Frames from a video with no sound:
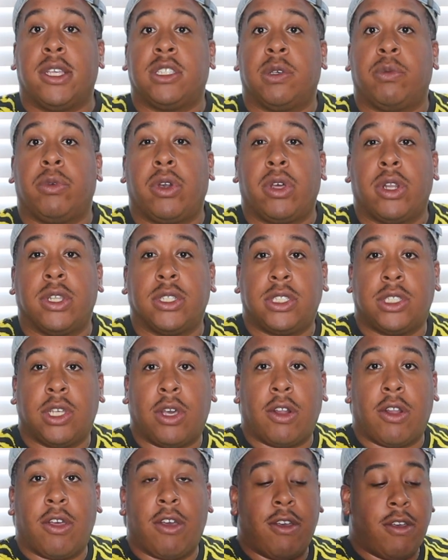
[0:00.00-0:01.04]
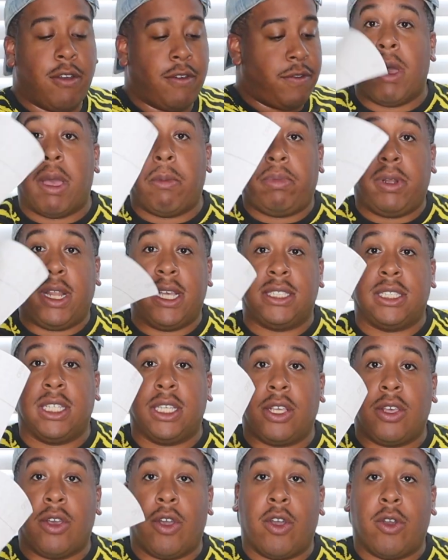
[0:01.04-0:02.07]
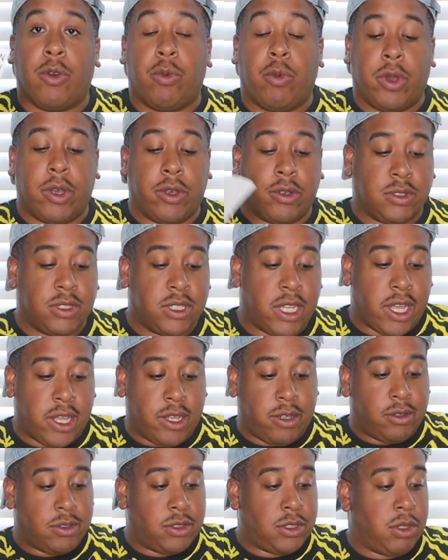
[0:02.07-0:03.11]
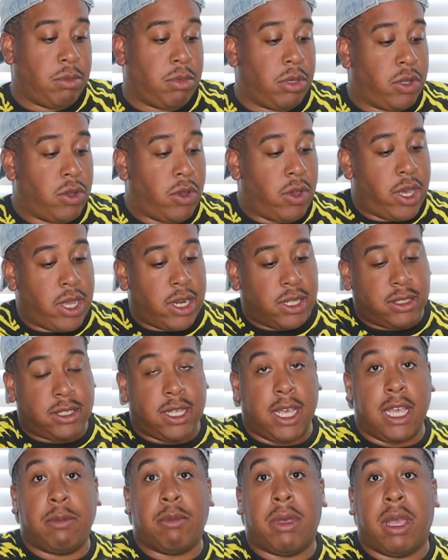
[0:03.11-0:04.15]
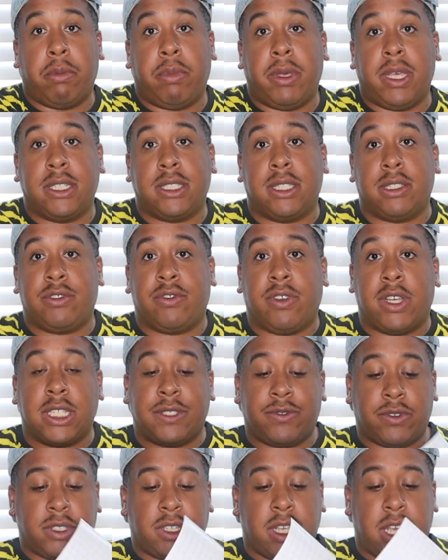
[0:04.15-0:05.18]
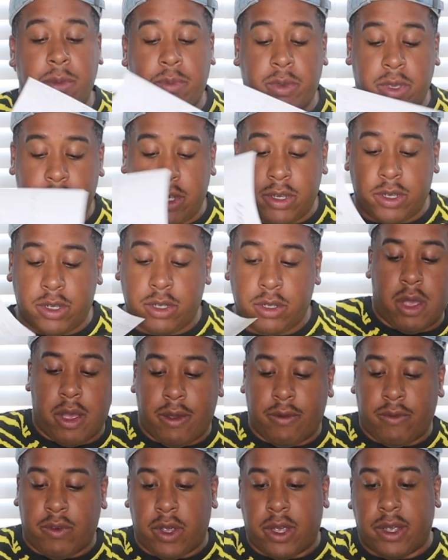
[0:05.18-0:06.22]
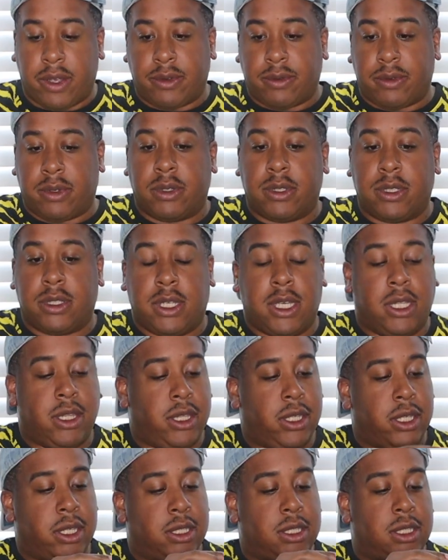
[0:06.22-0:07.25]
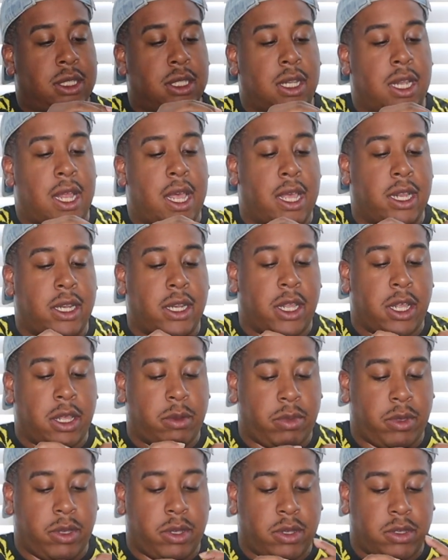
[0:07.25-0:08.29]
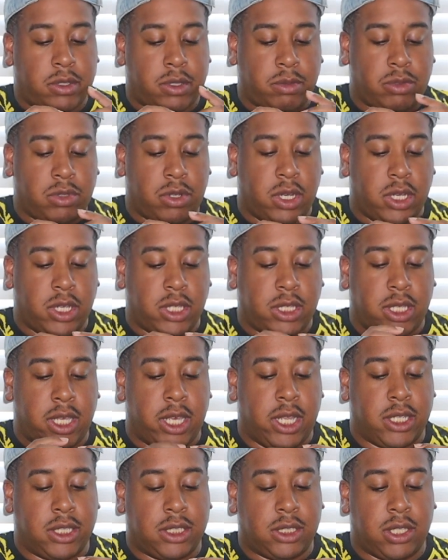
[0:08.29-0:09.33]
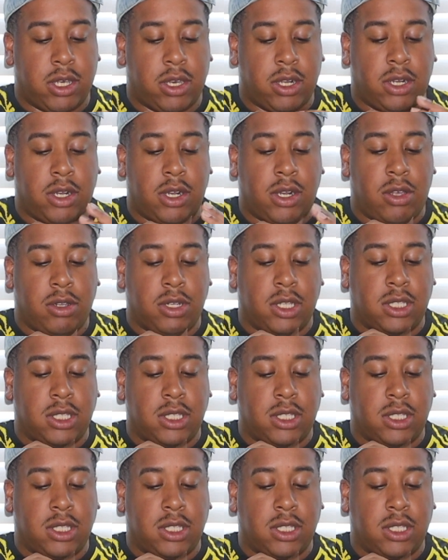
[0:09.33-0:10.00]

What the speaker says: so we're gonna start off by placing our words down. So I'm gonna go ahead and take my piece of transfer tape here. All right, let's get this lined up here. So I'm gonna just get it started along the